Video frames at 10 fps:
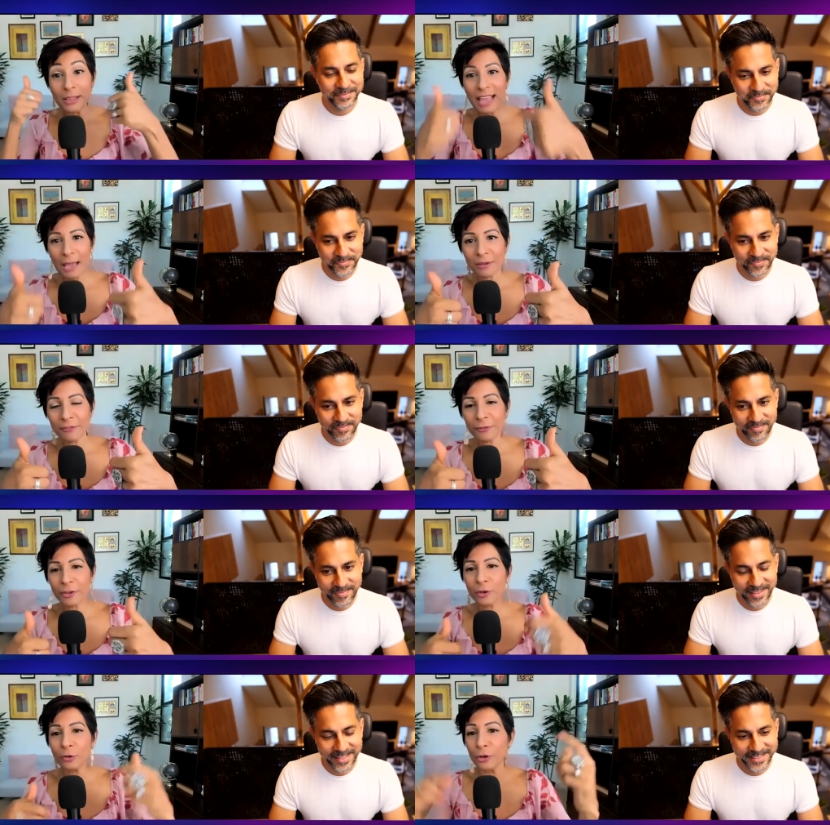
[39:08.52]
Speaker 1: clapping for
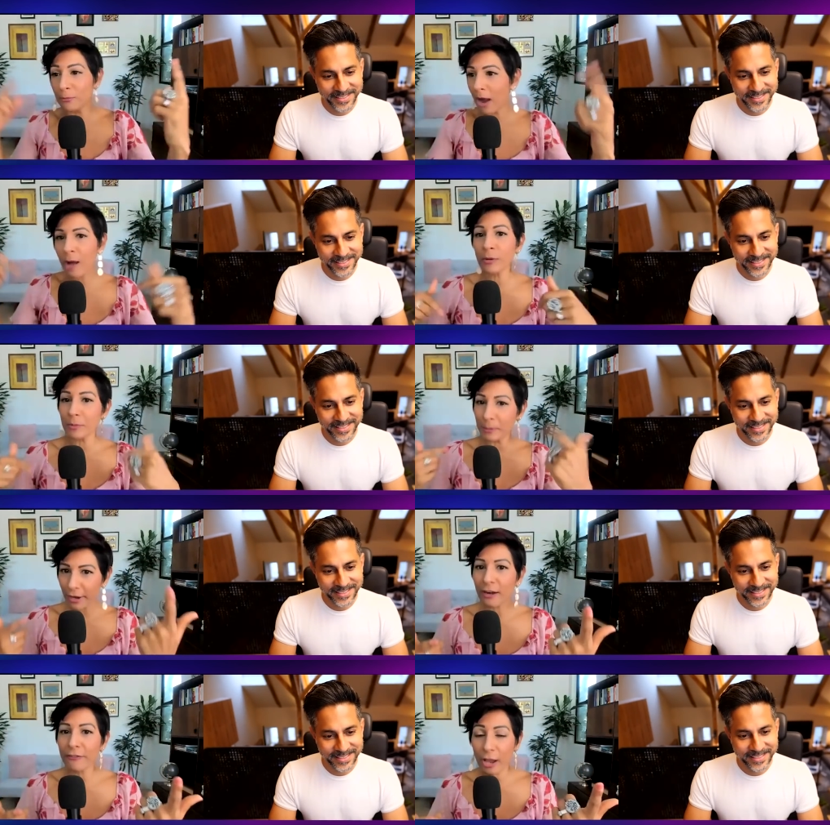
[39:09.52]
you. Your mom would be
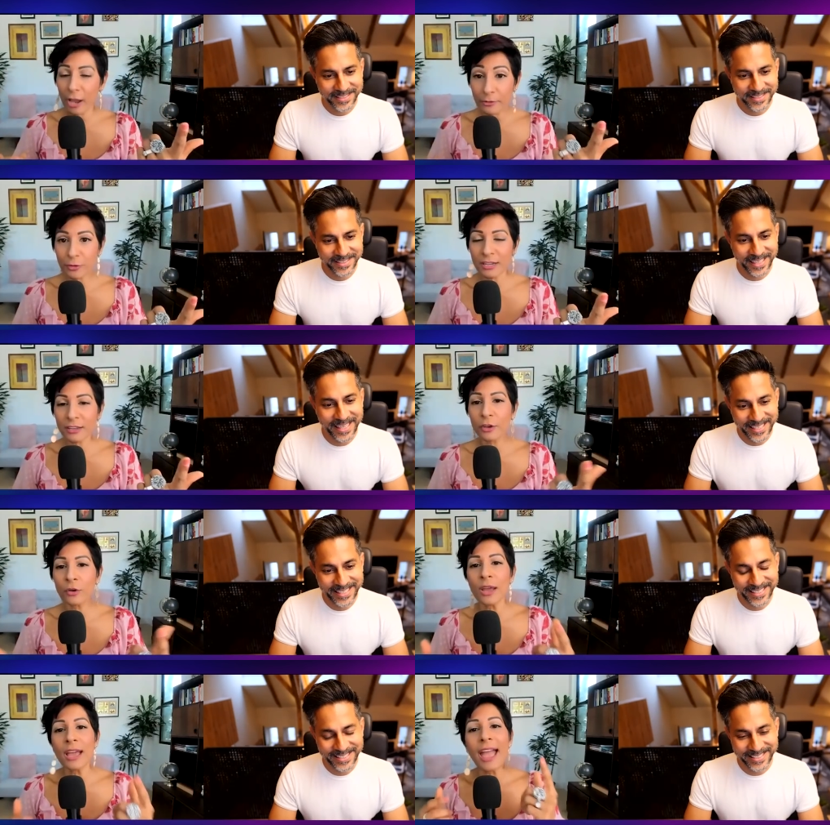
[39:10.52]
proud of how I'm treating
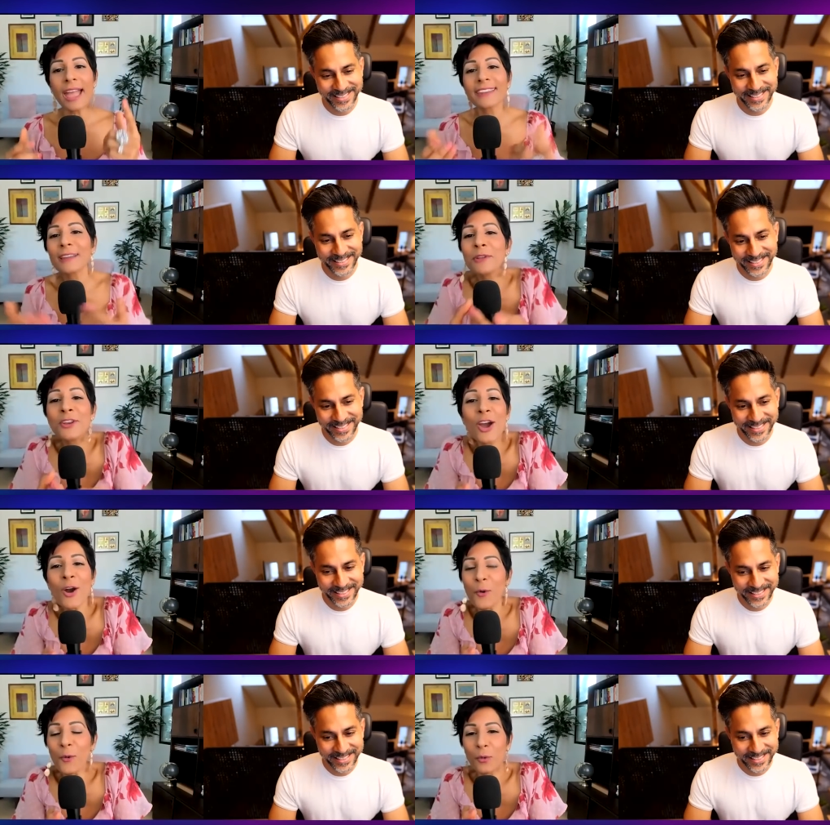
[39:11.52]
you. And I'm a
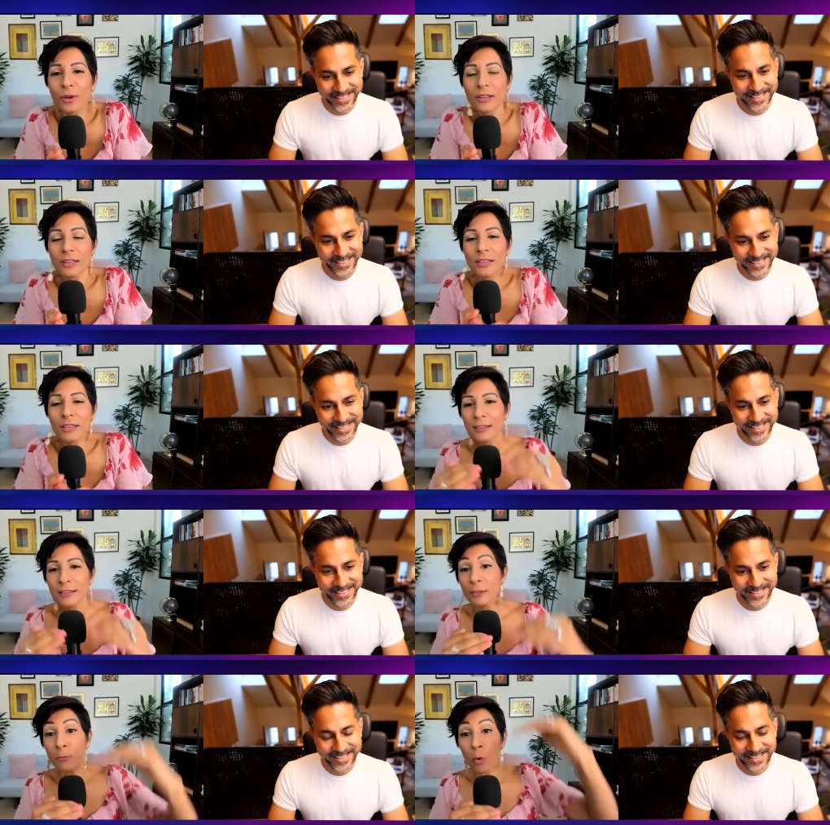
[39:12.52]
no.
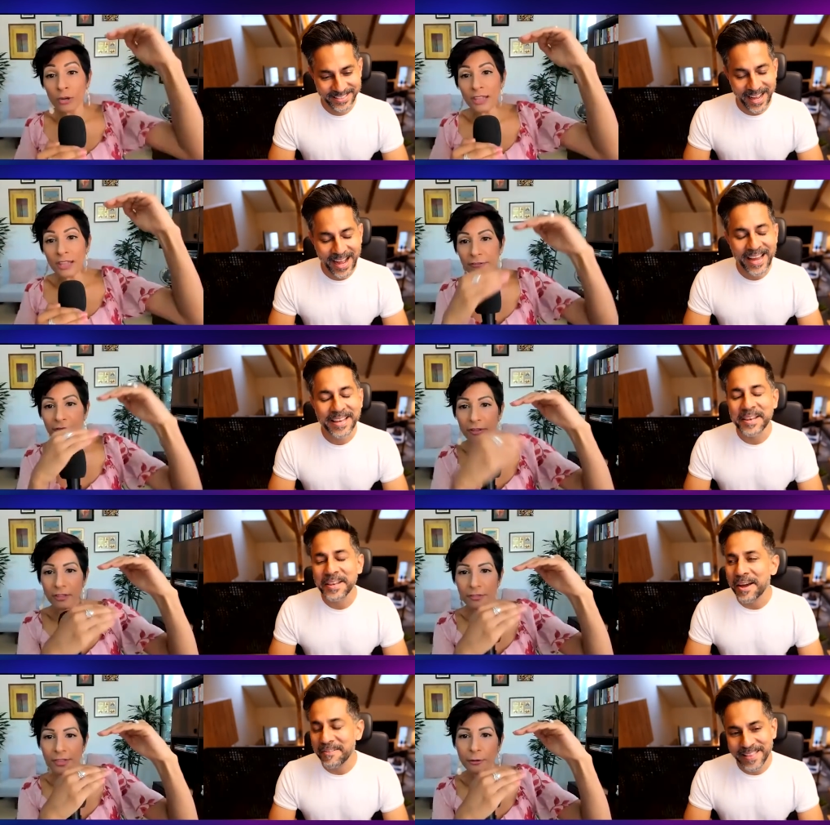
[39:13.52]
More love
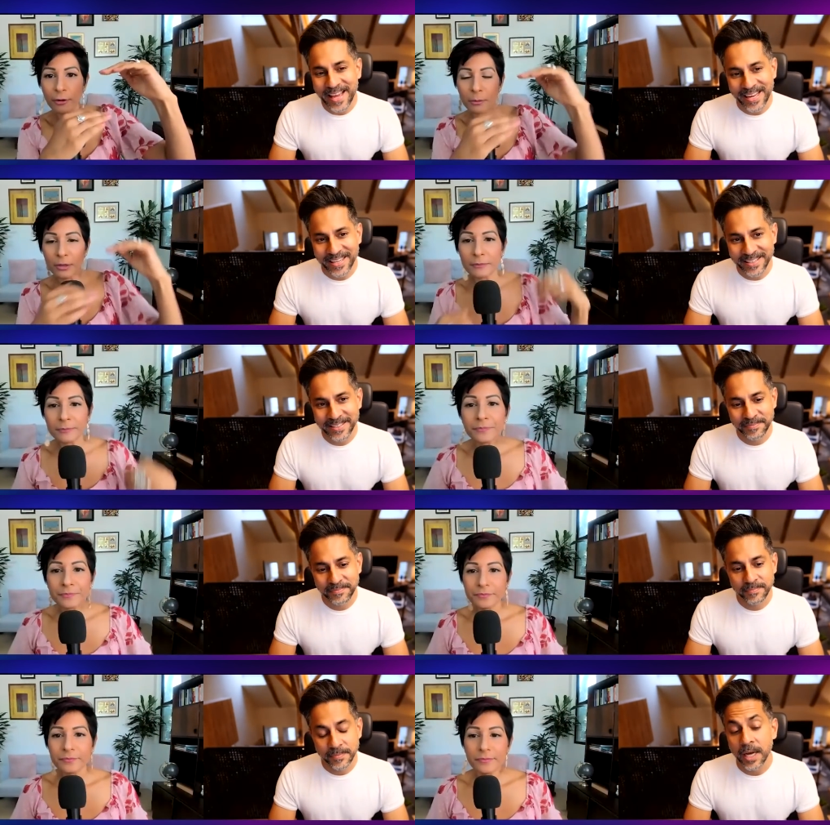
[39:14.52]
Speaker 2: than grumble.
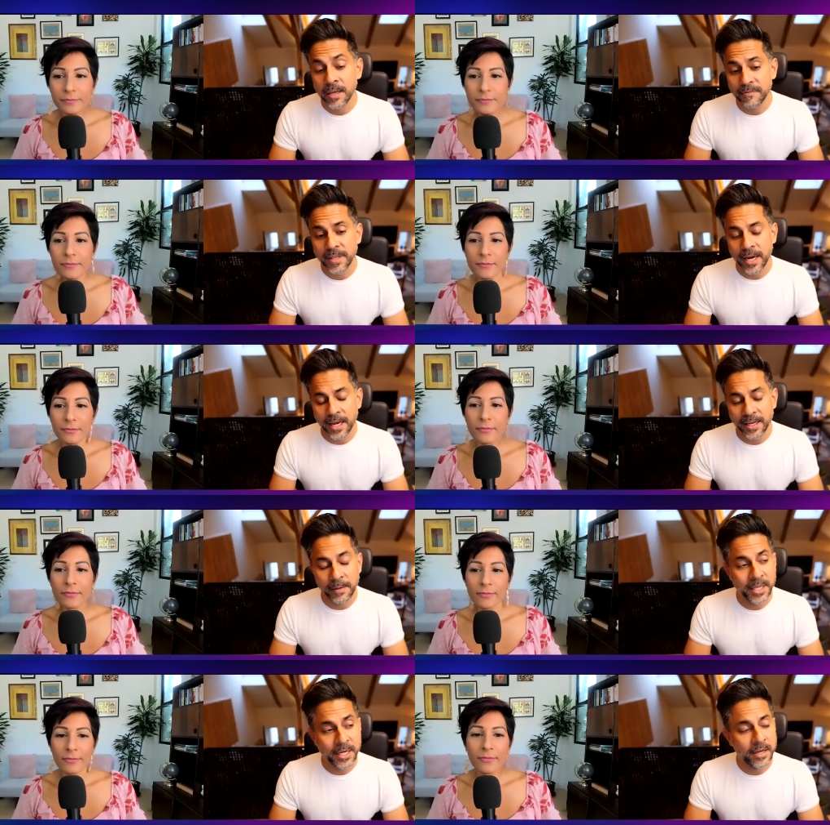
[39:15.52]
I love that. I
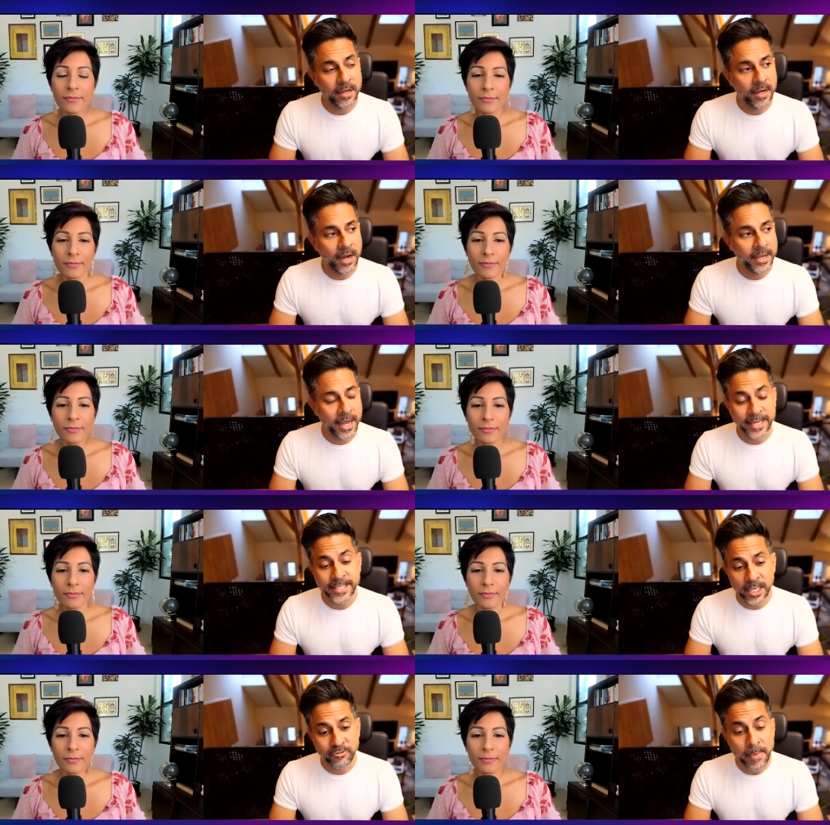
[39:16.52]
can
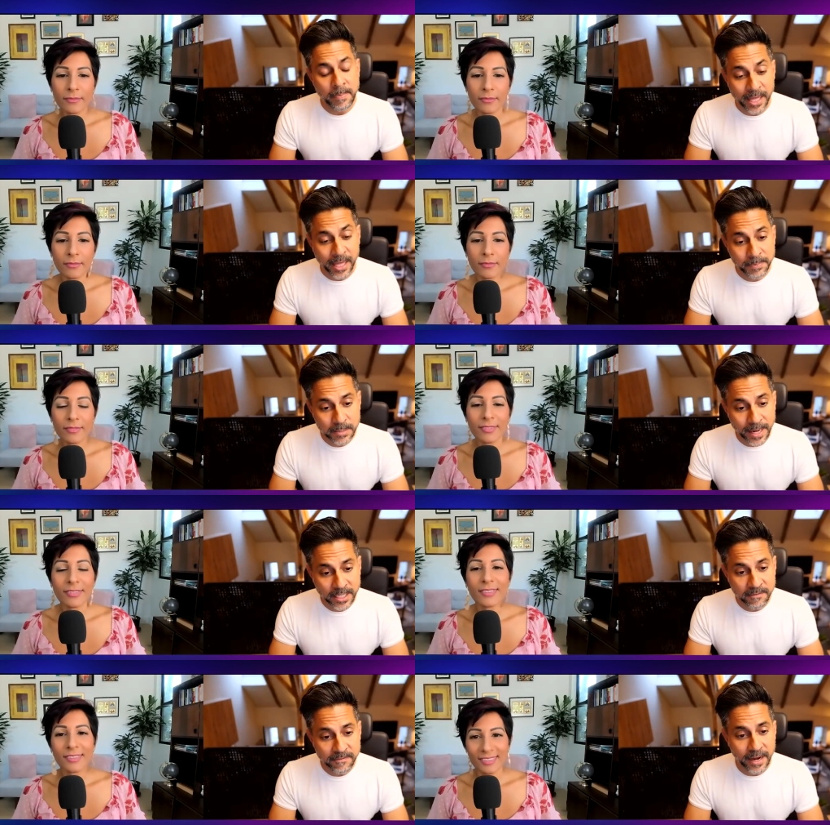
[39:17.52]
tell you from a male
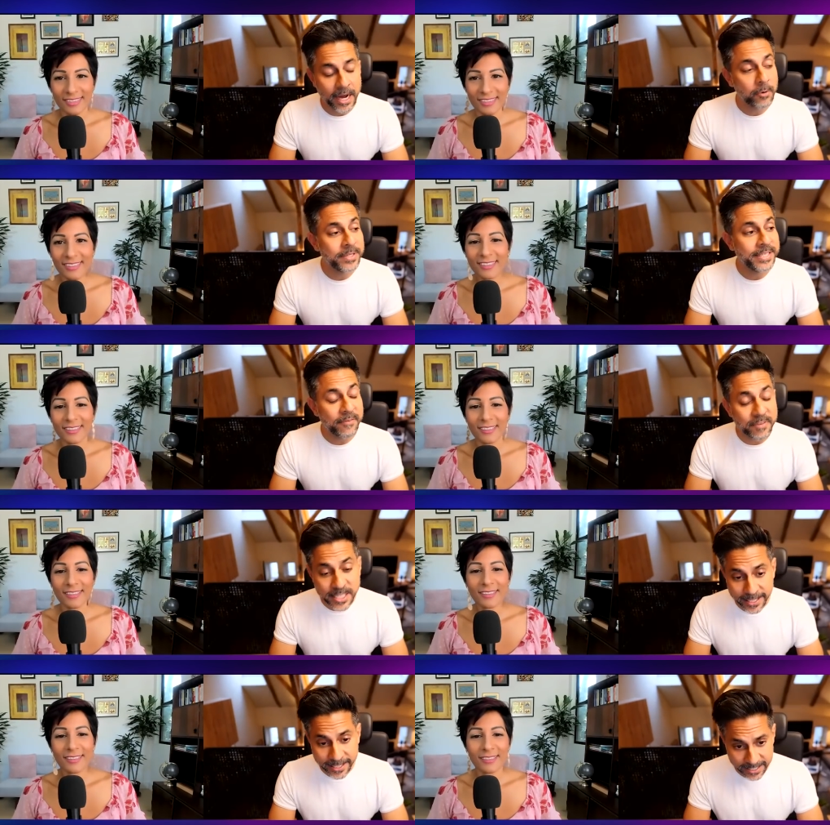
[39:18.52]
perspective how
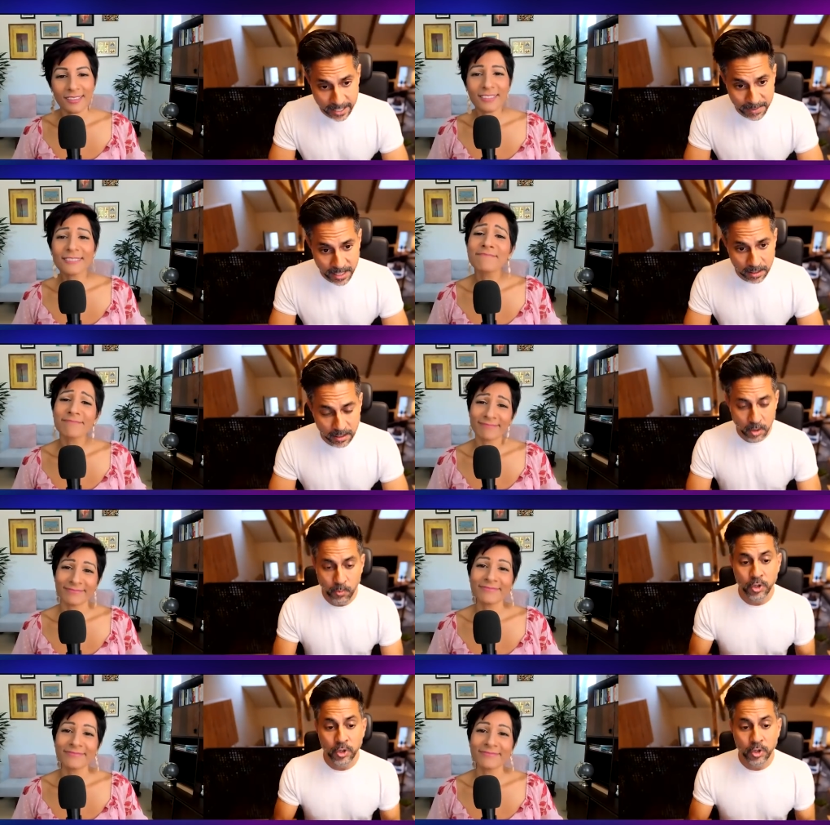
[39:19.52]
devastating it can be when